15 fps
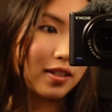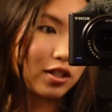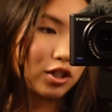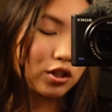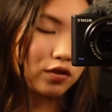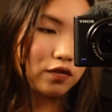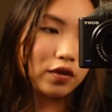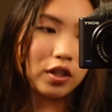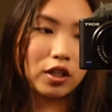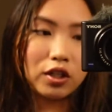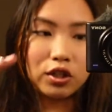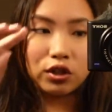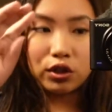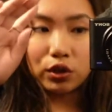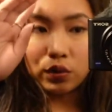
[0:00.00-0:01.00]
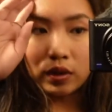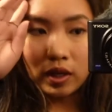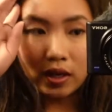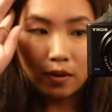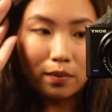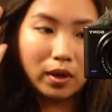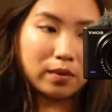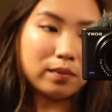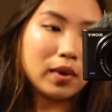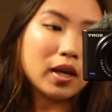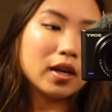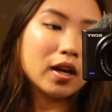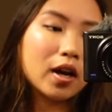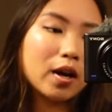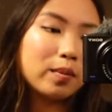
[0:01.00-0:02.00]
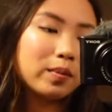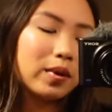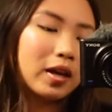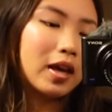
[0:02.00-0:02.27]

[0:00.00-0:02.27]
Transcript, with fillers: I just finished doing my makeup